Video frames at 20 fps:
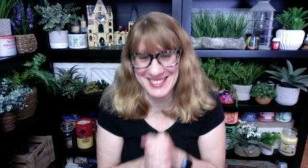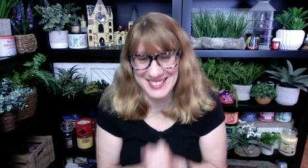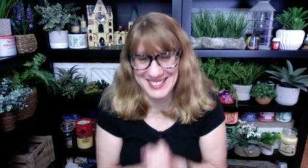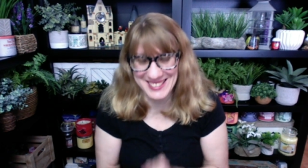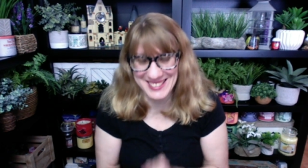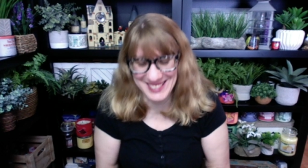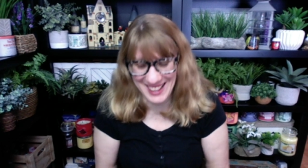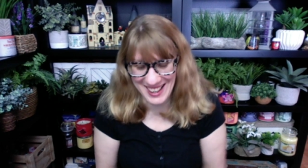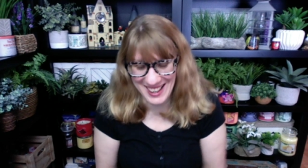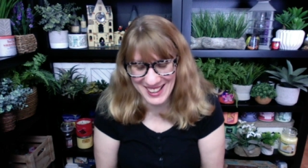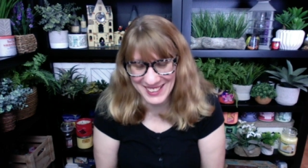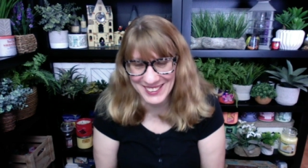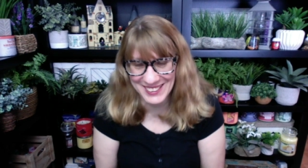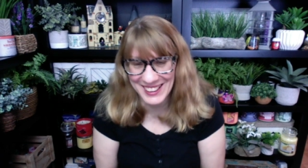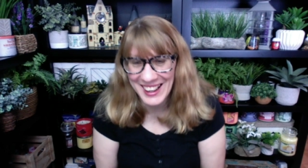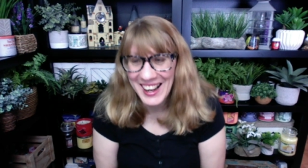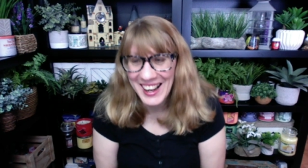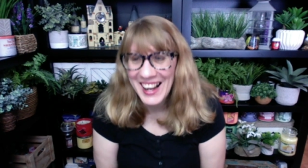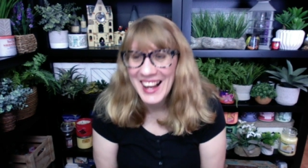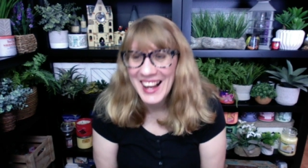So
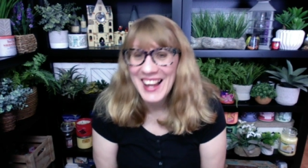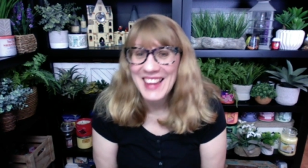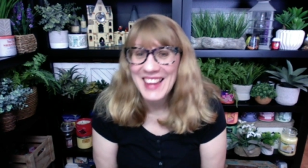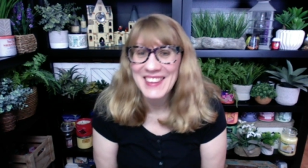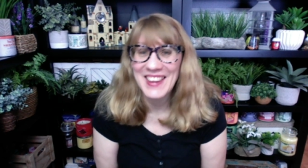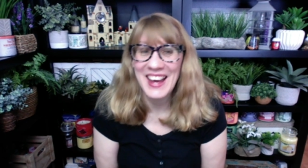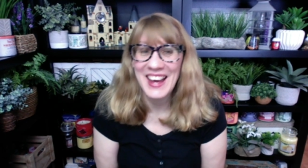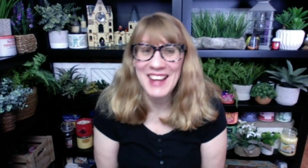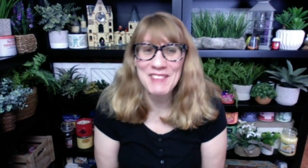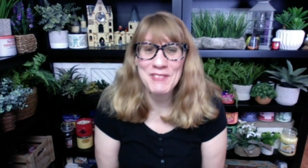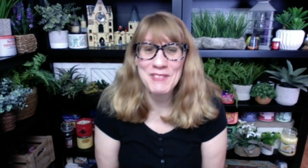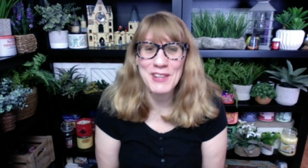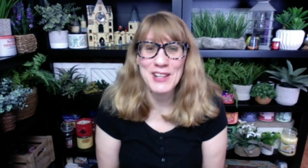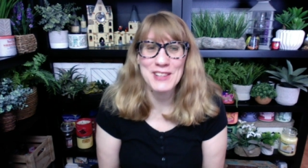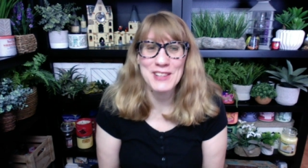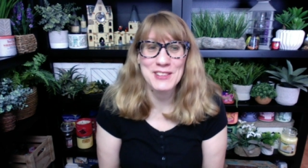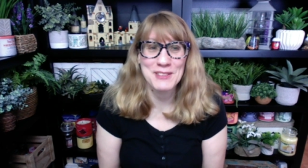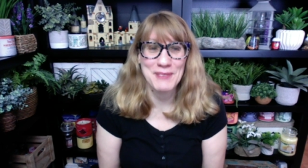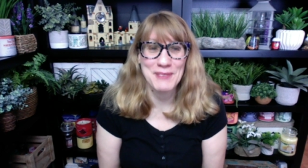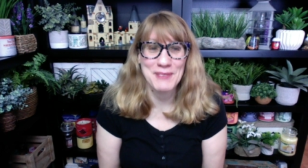that
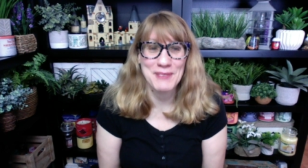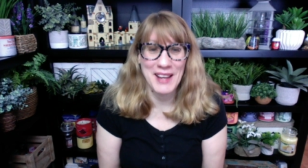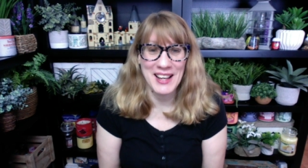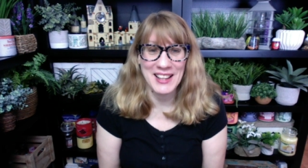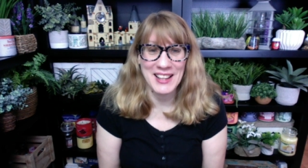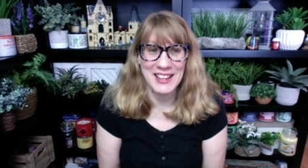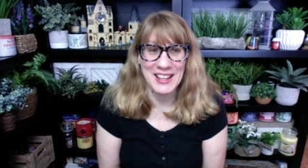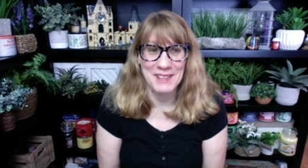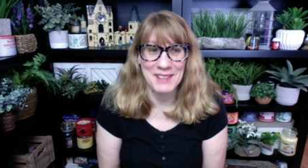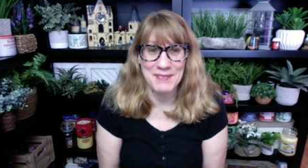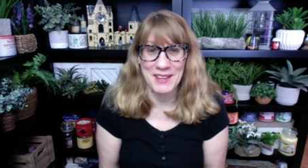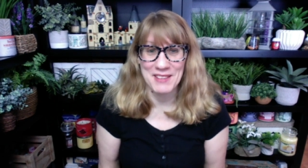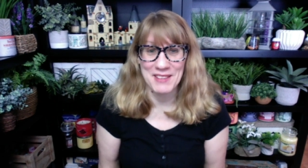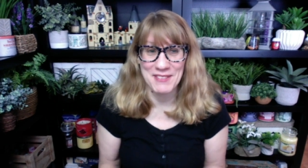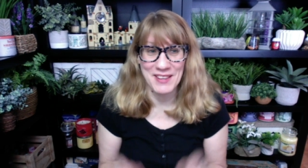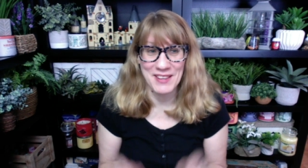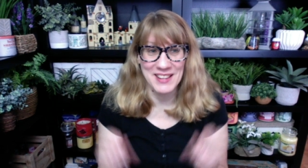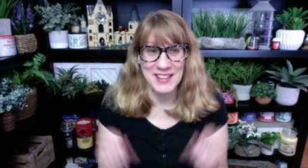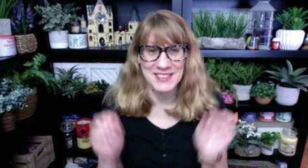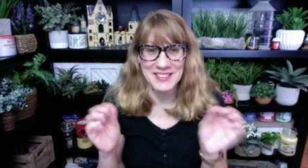put a smile on my
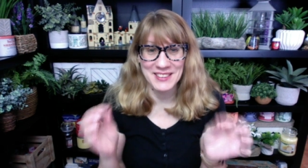face.